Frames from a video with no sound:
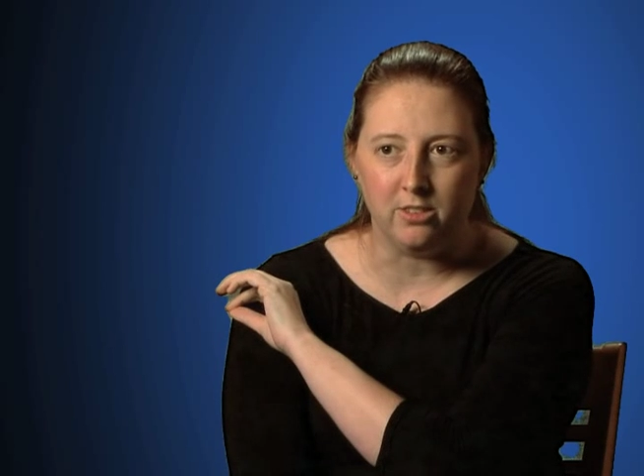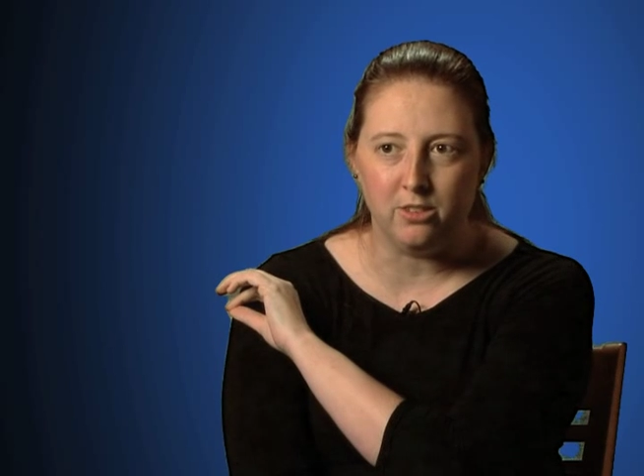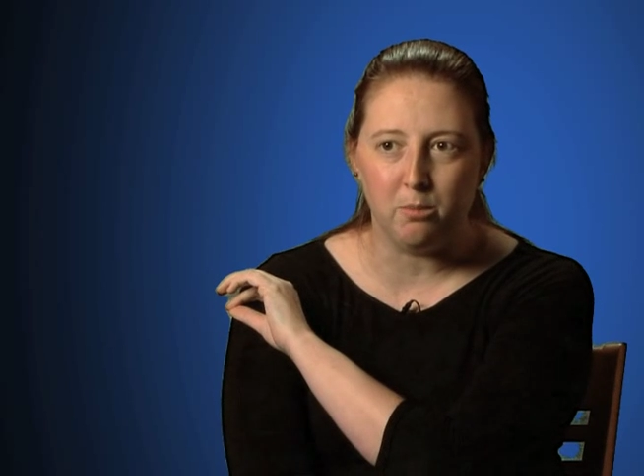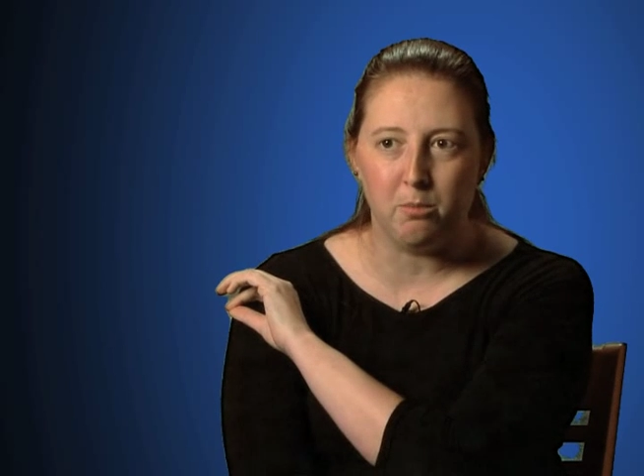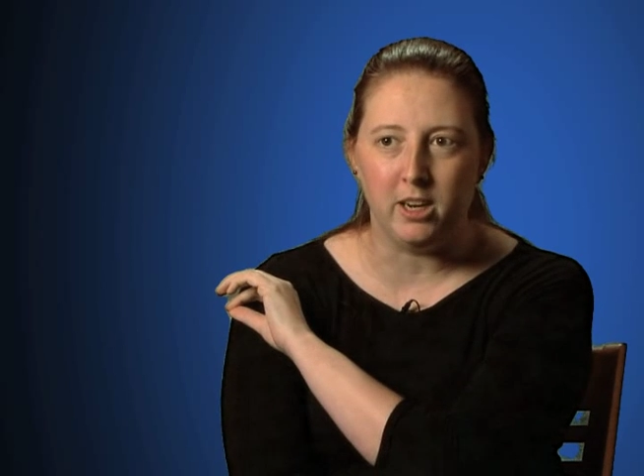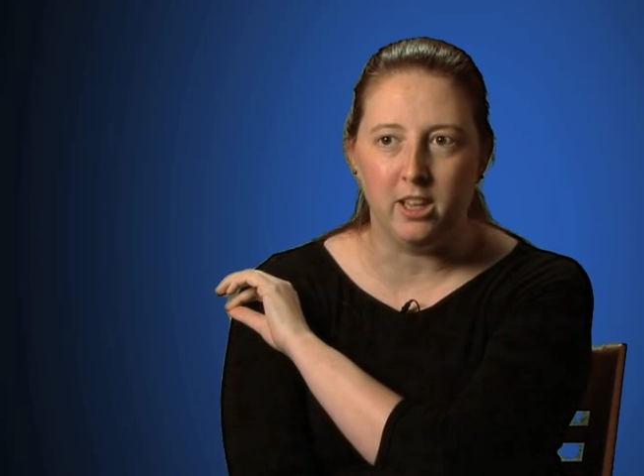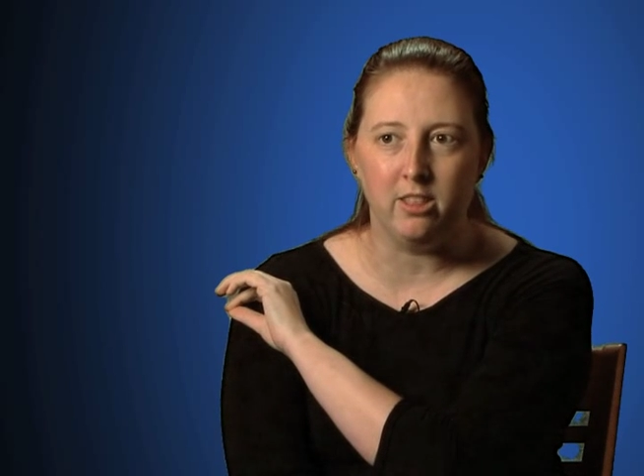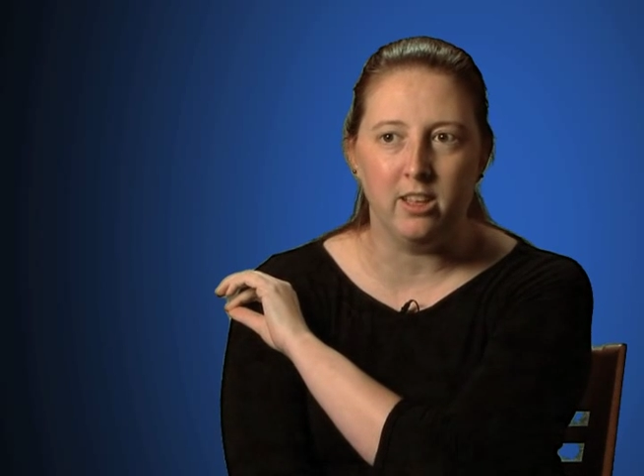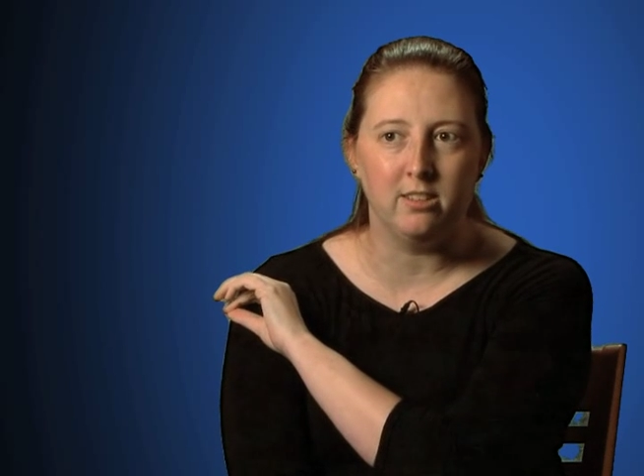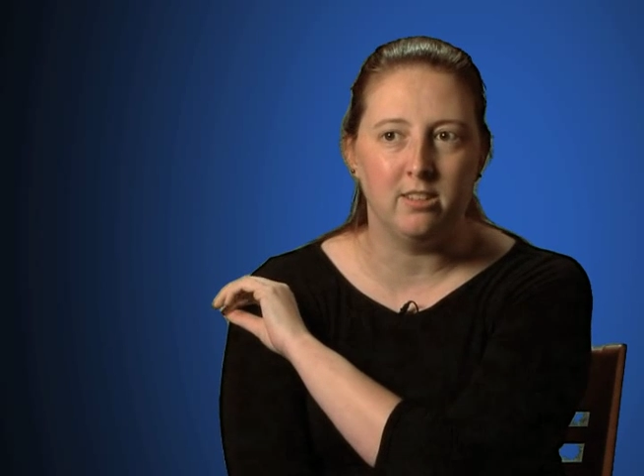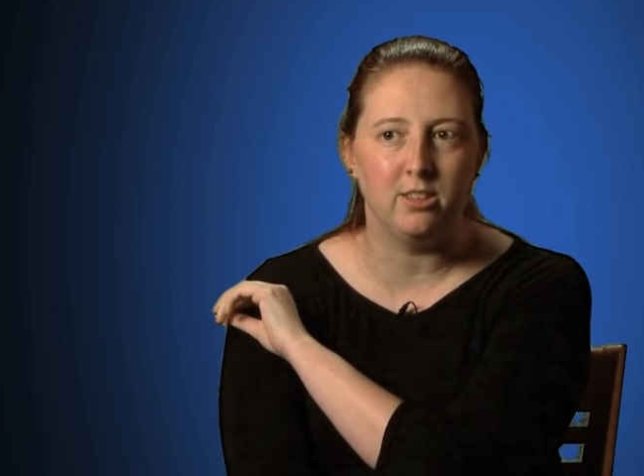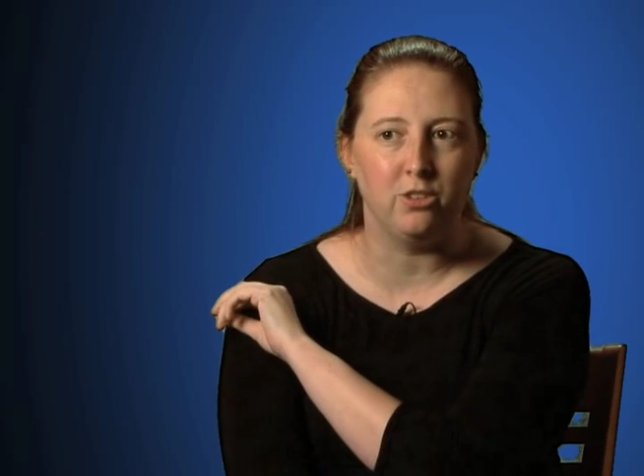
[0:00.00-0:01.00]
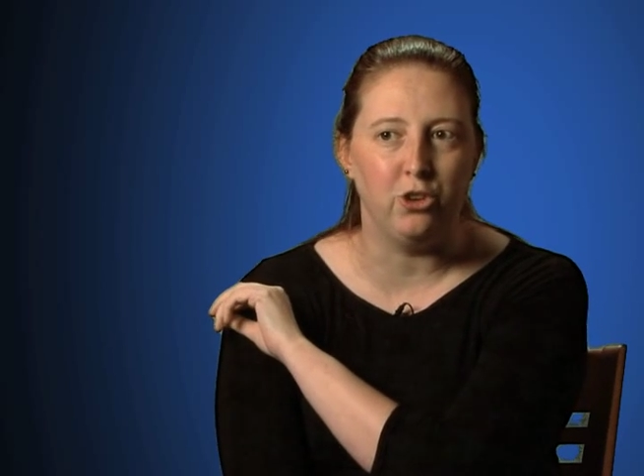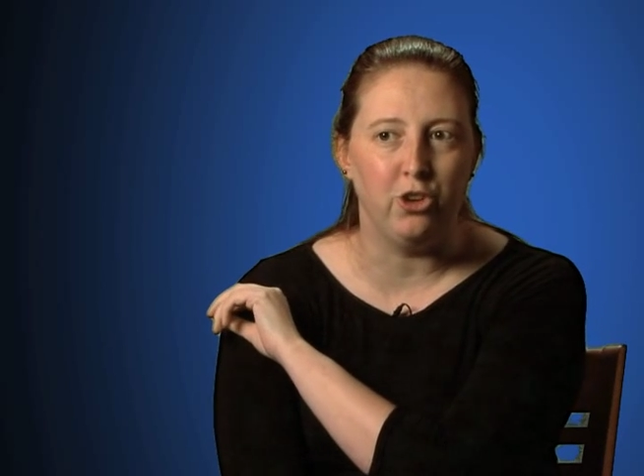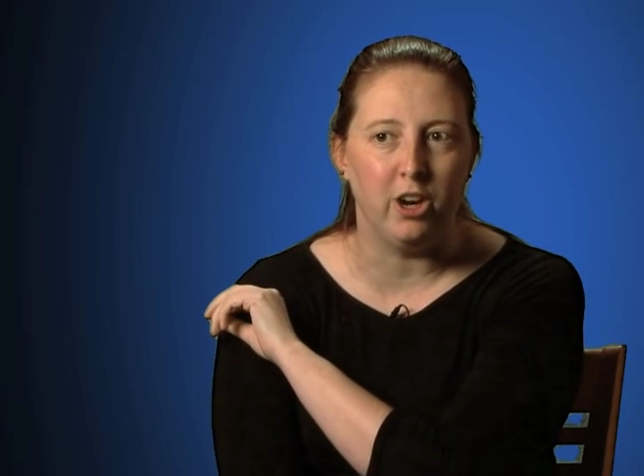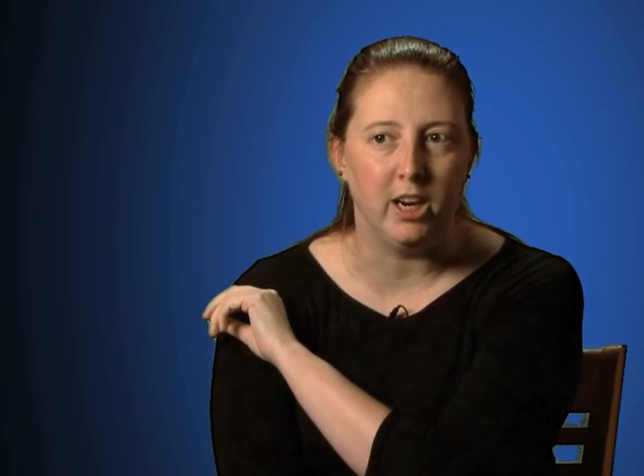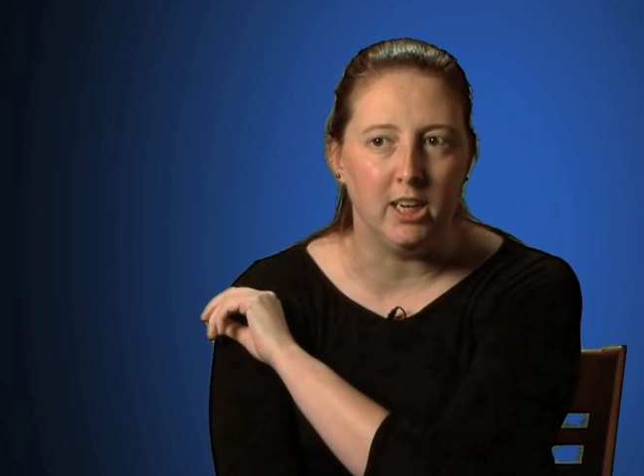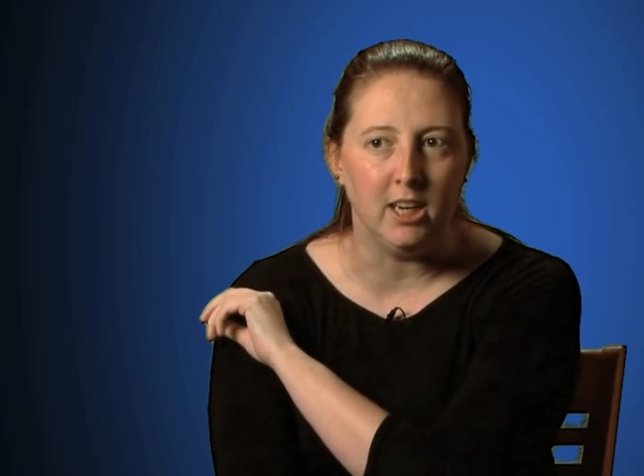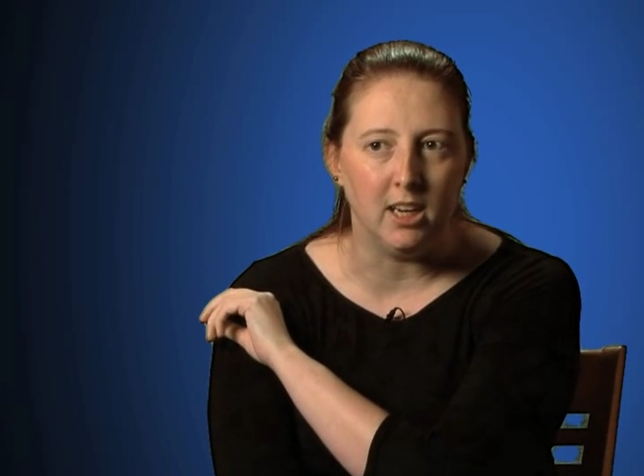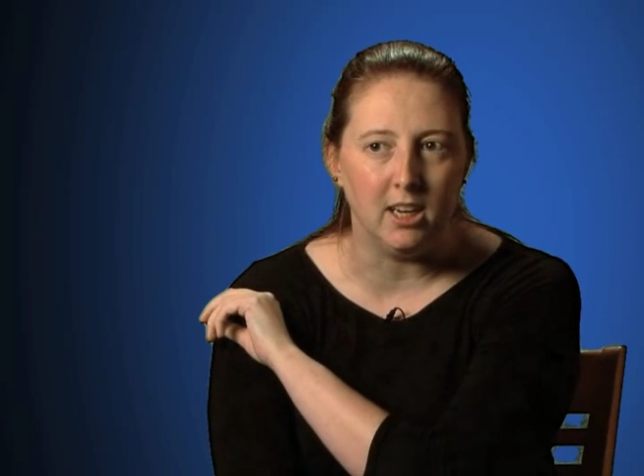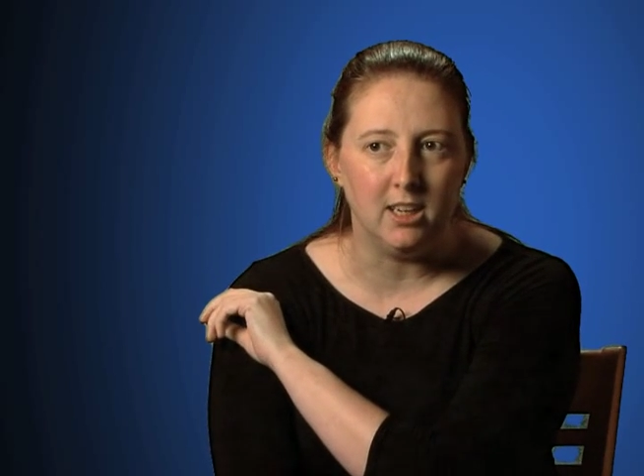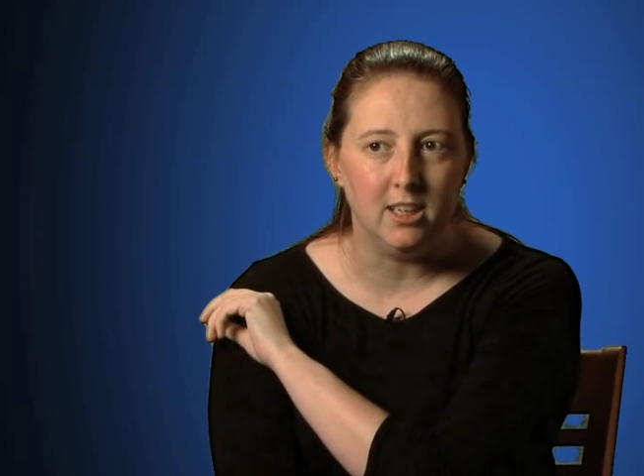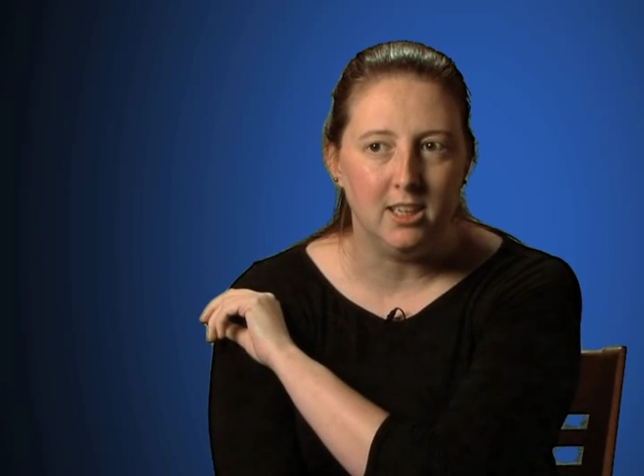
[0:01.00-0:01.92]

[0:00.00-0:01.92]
somebody thinks that's a good idea?